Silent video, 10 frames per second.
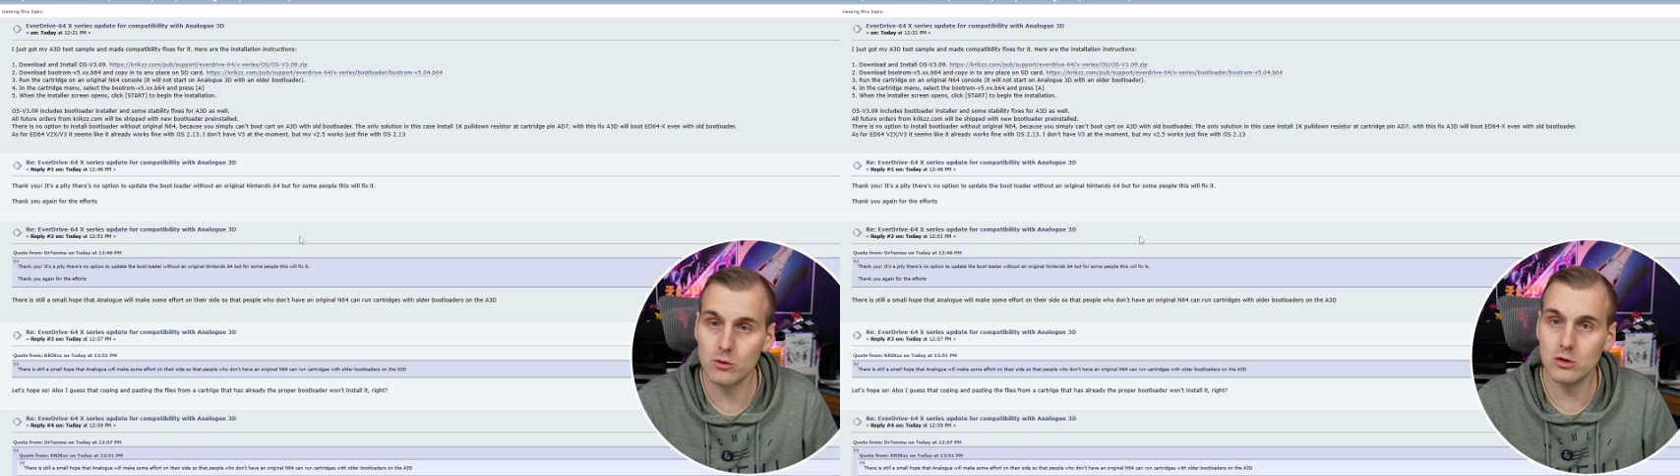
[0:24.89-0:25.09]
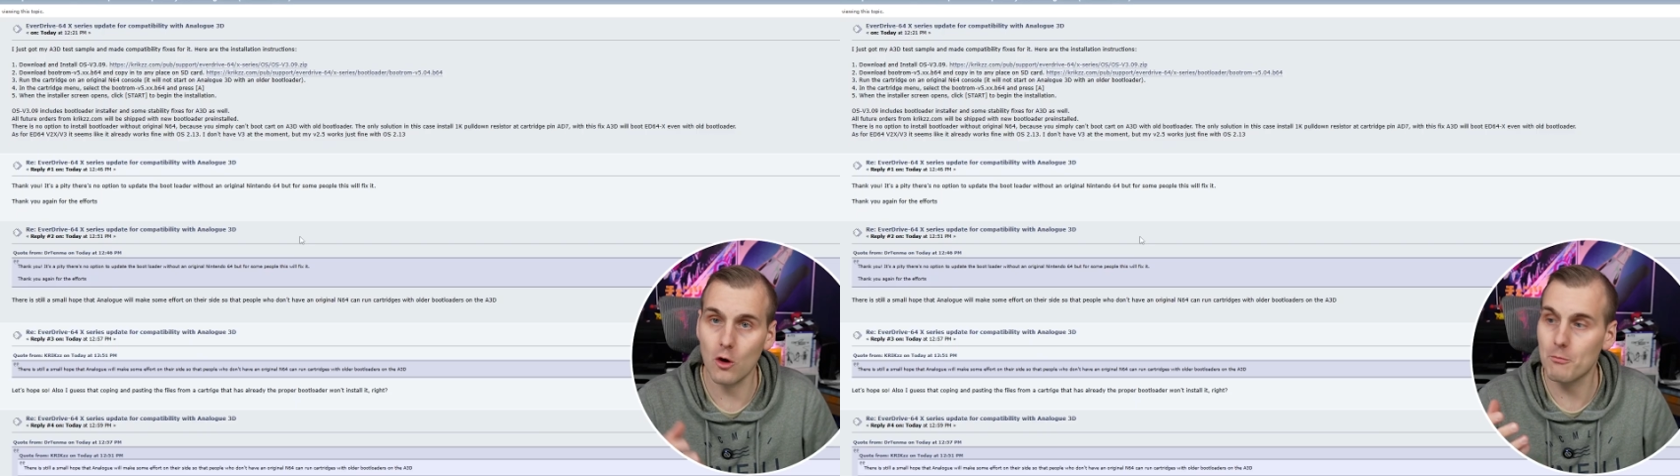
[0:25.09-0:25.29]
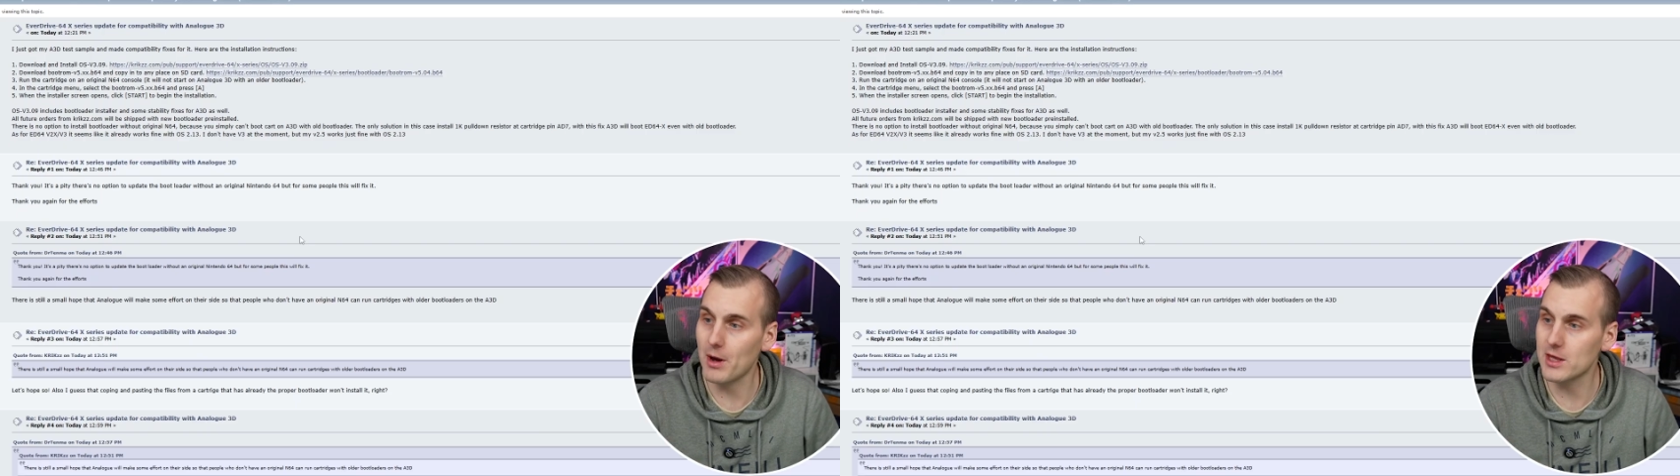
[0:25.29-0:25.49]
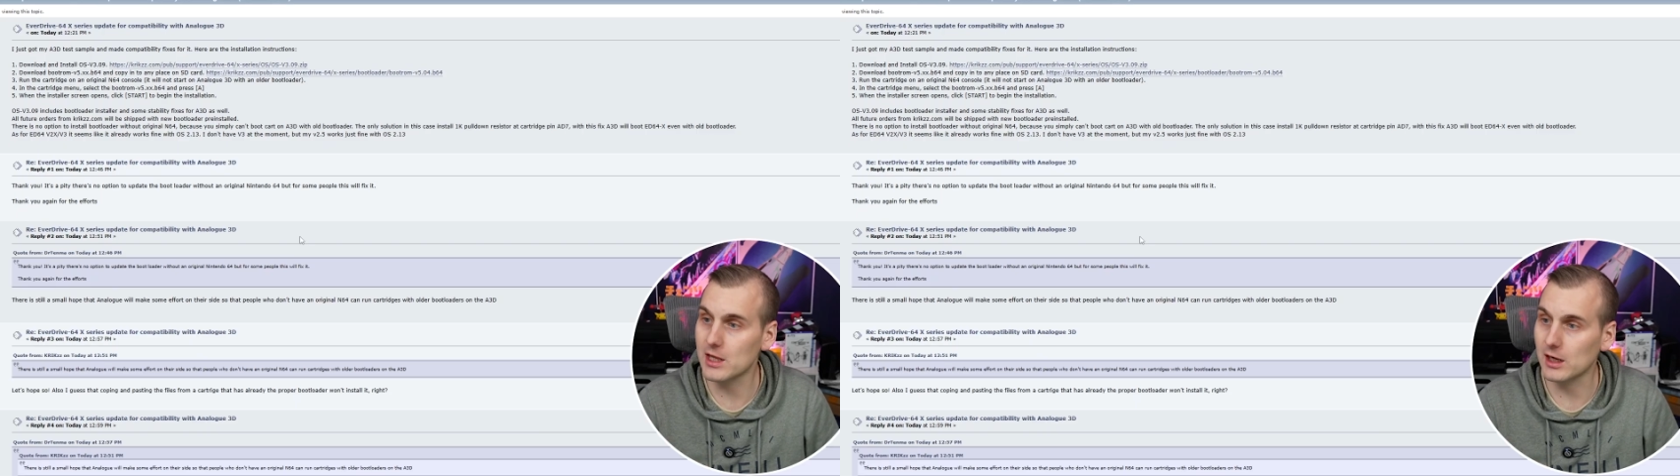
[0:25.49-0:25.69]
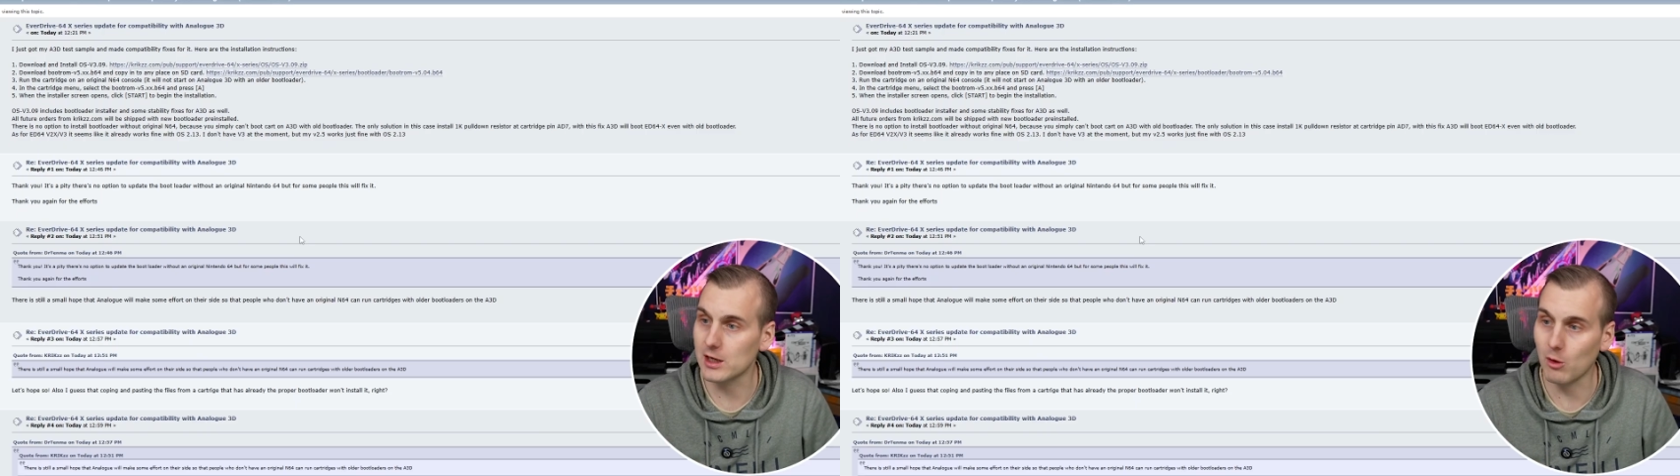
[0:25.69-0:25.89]
So
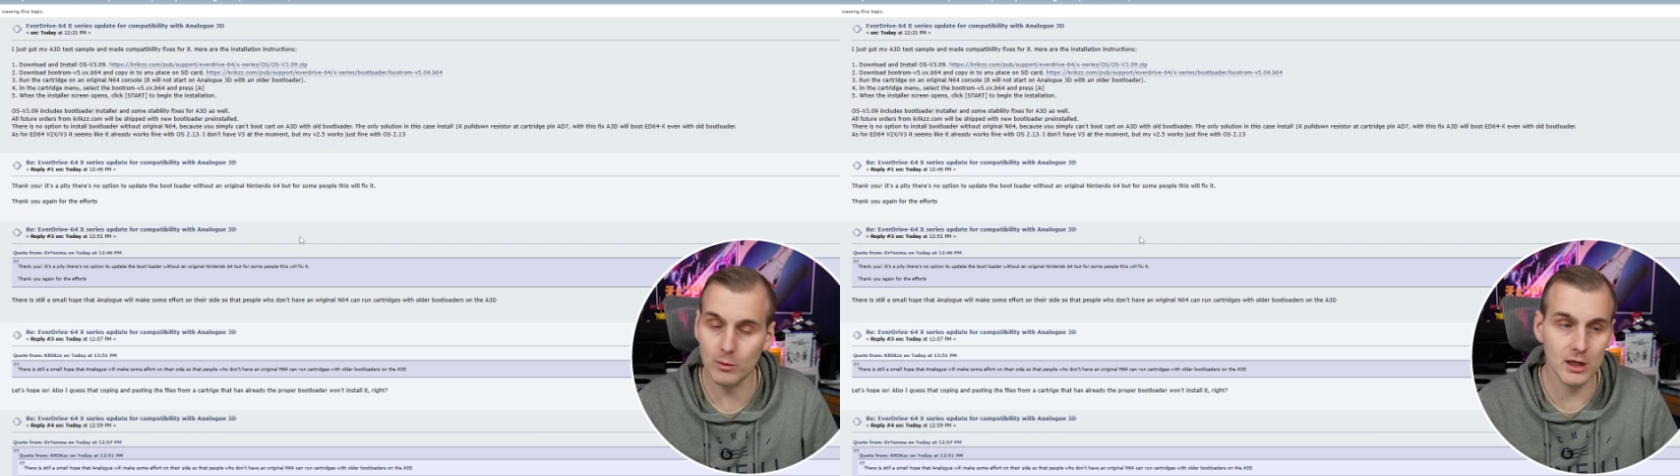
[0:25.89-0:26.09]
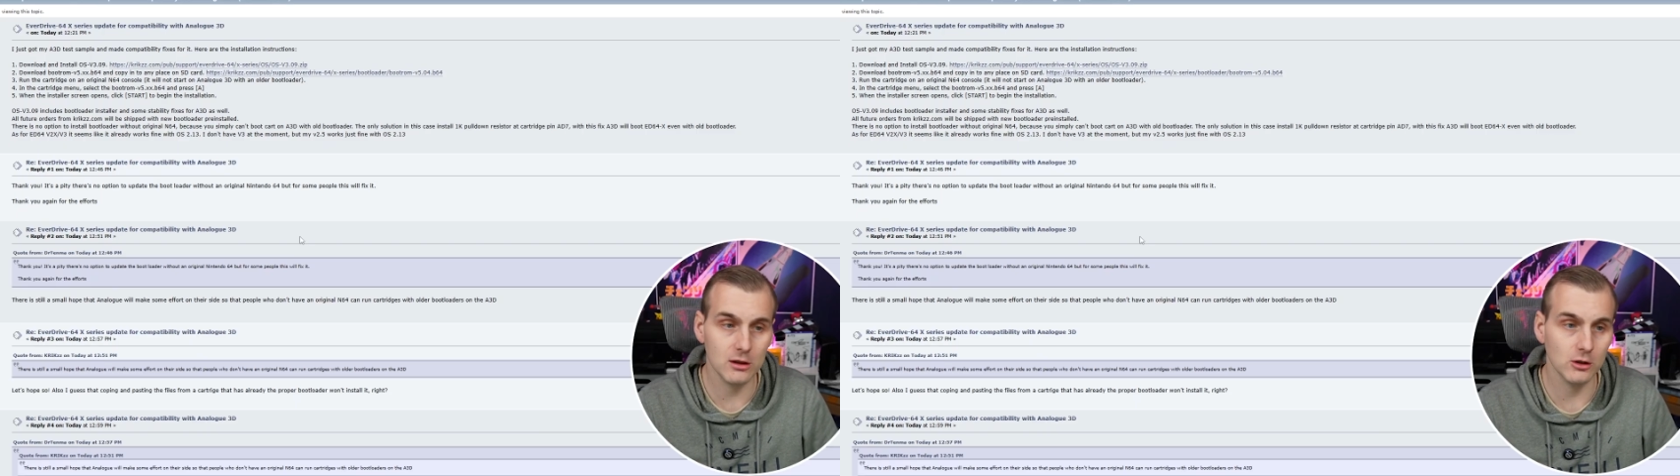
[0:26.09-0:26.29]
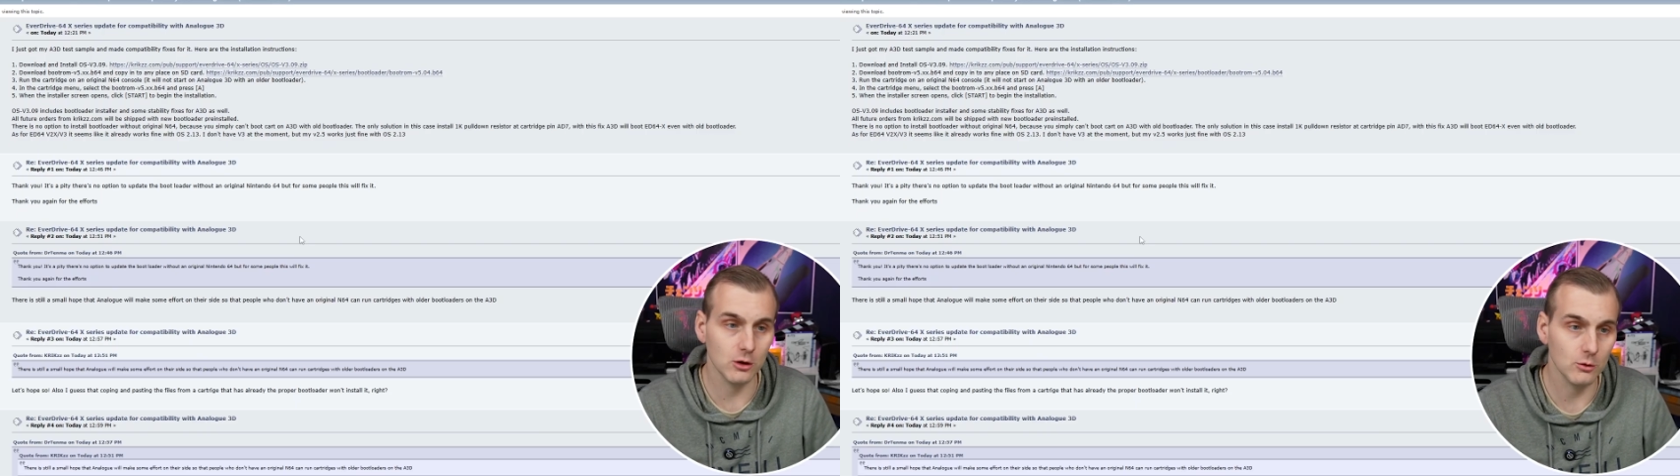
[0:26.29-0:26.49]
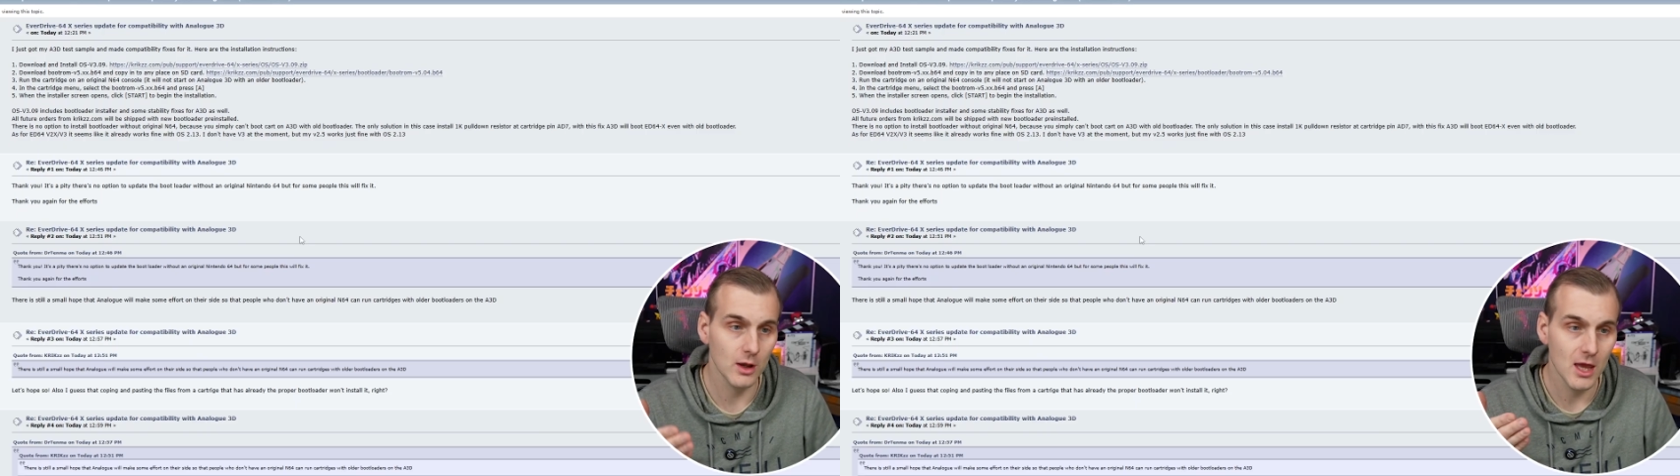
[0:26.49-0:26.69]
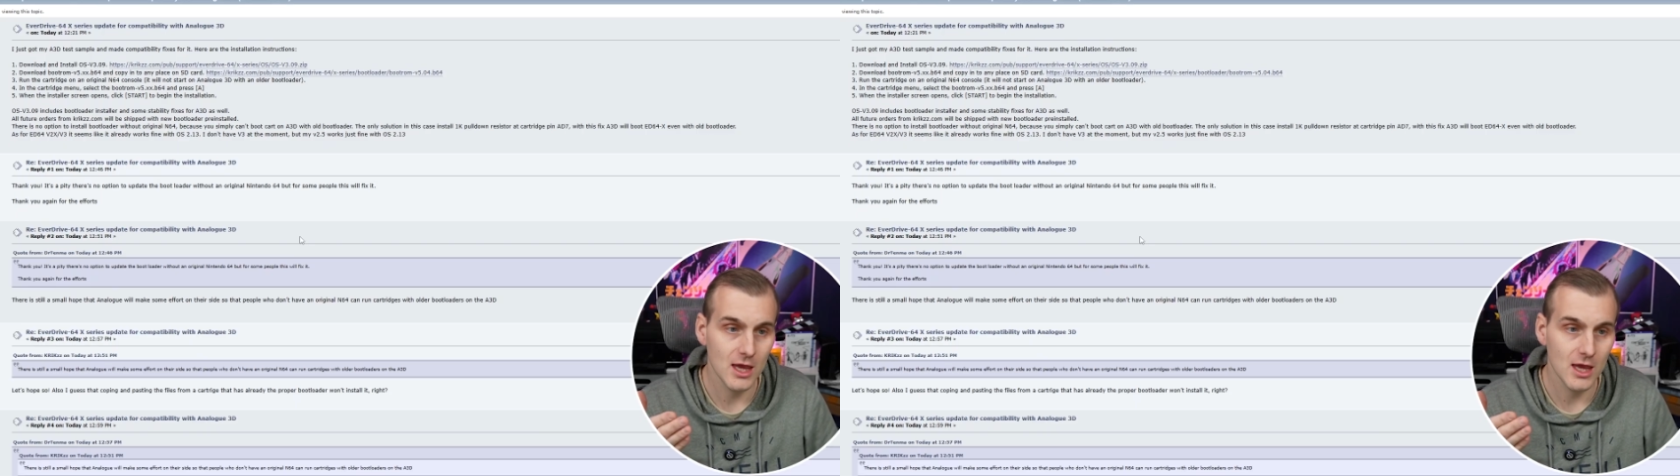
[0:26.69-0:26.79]
basically what we need to do